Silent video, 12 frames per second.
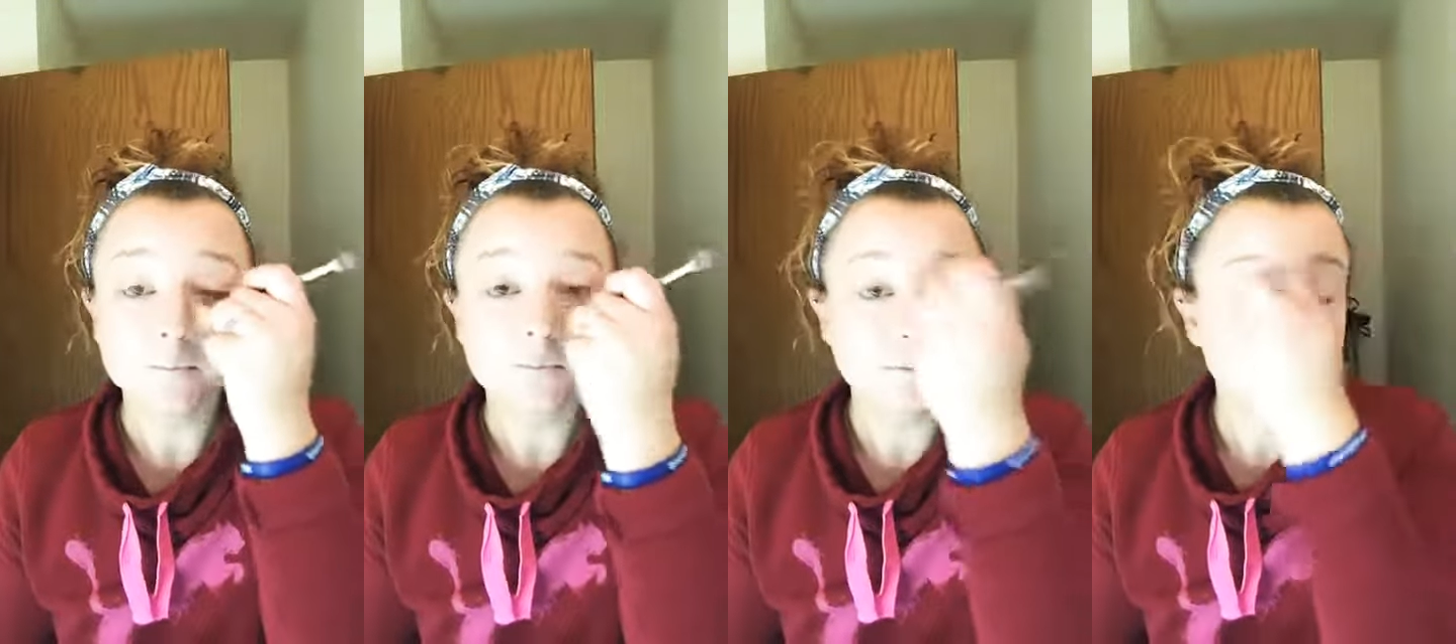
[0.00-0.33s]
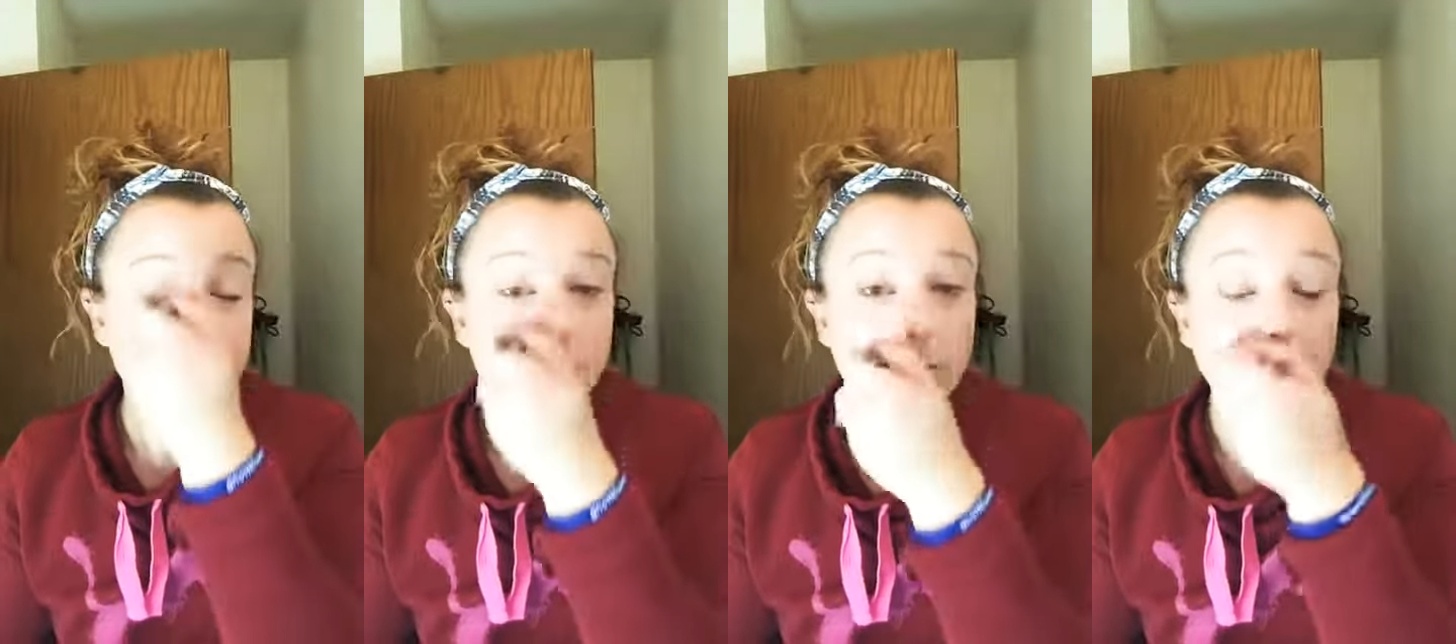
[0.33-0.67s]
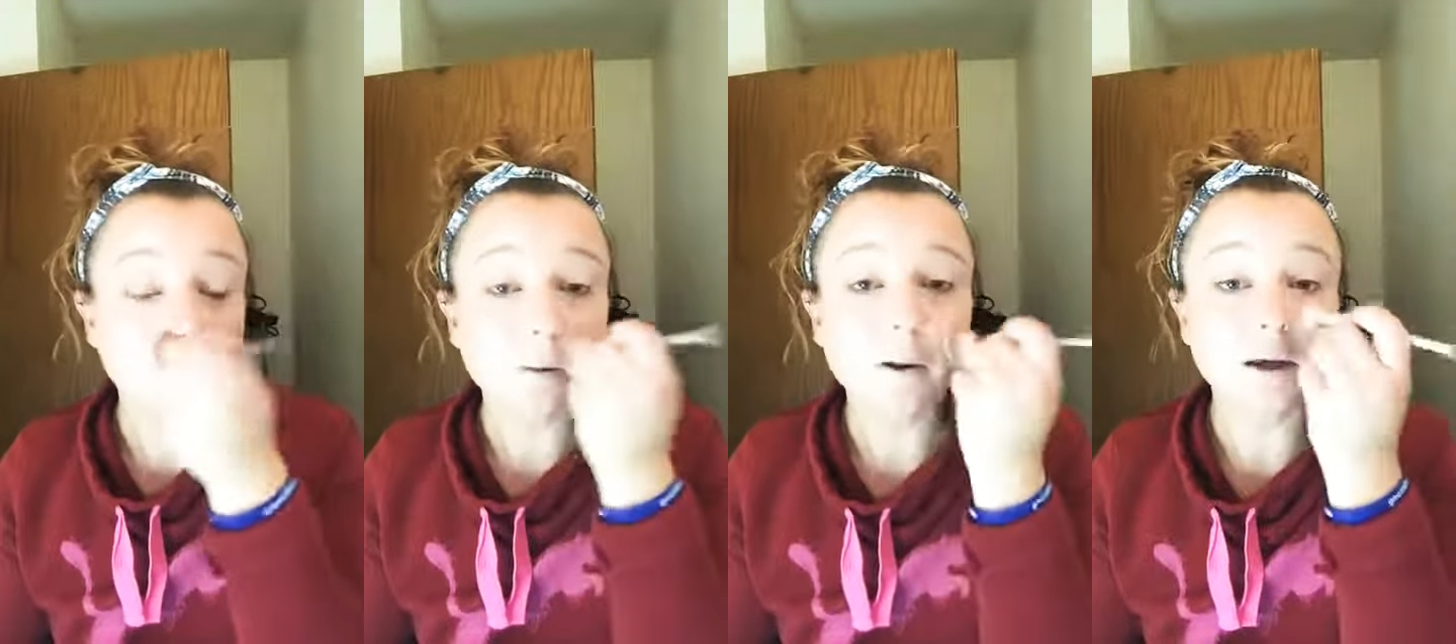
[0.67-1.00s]
So
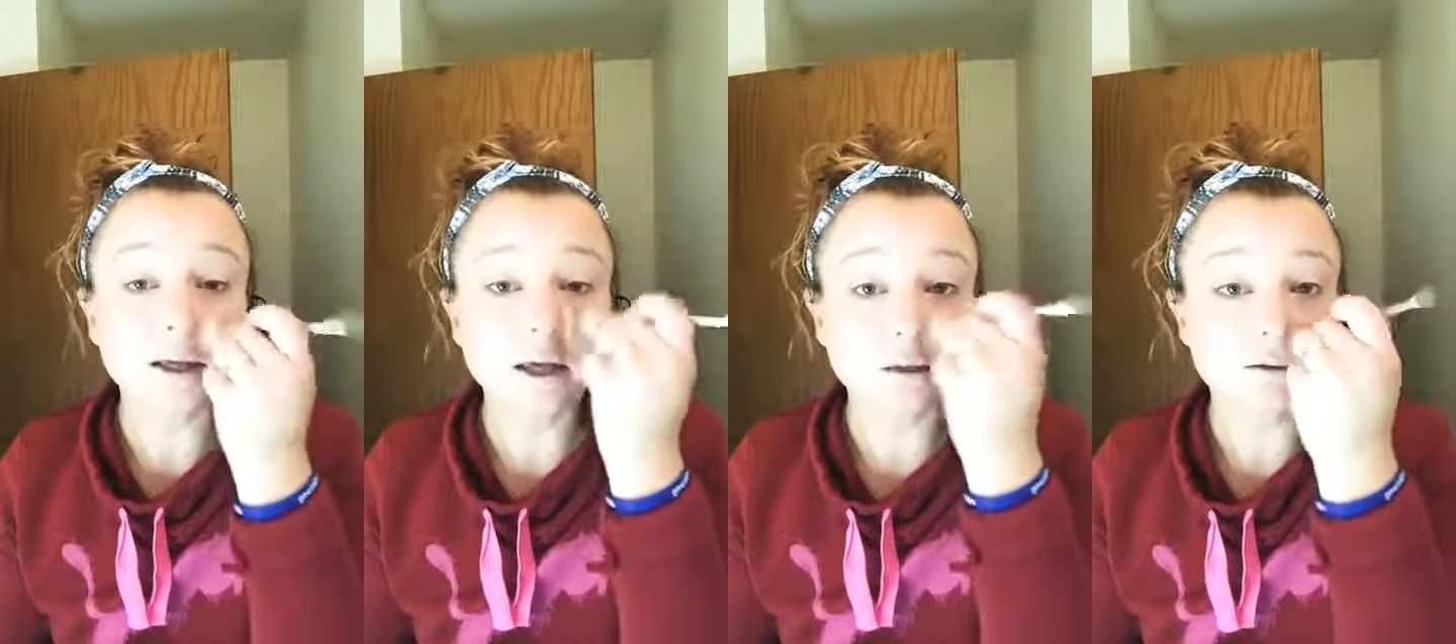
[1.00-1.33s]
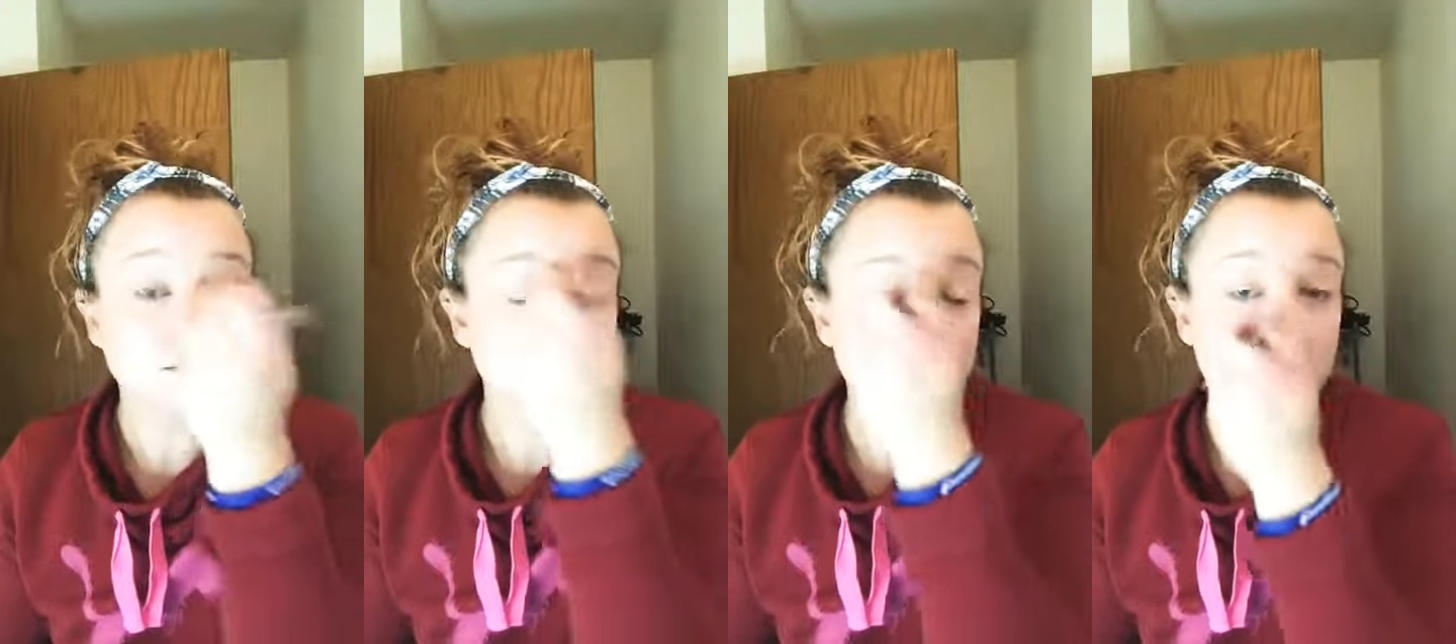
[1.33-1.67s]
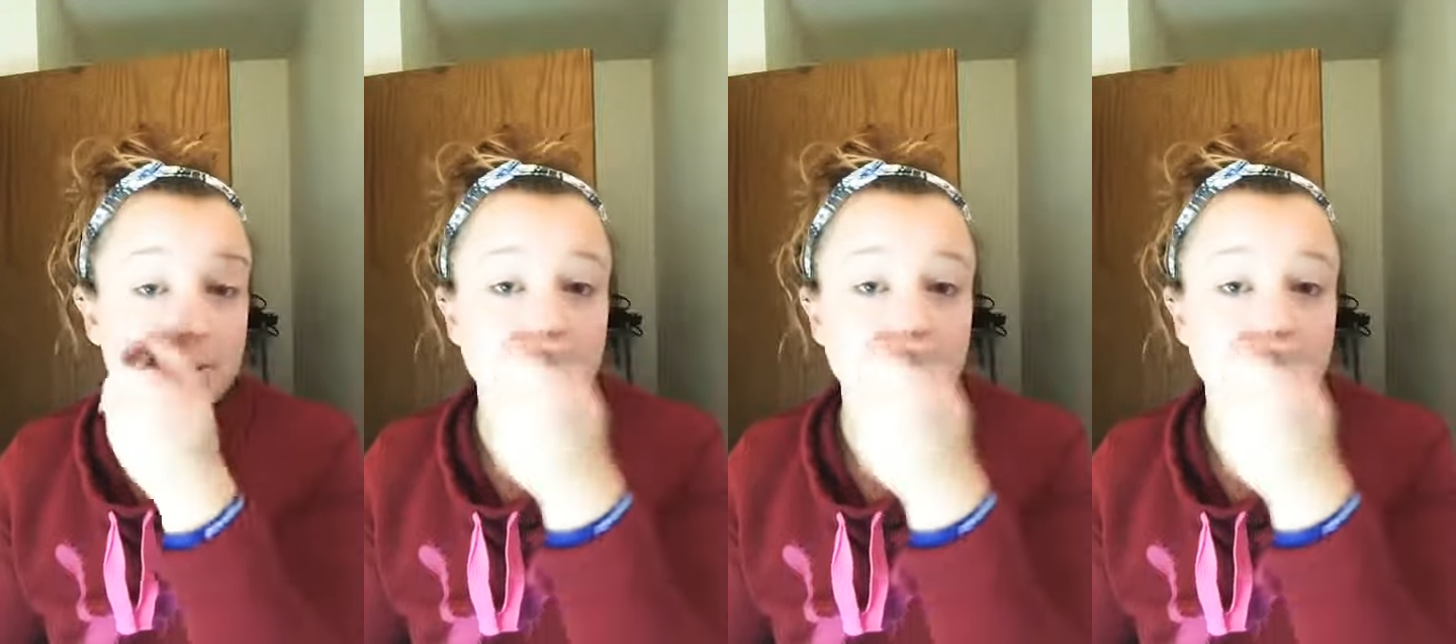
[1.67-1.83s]
again, tip number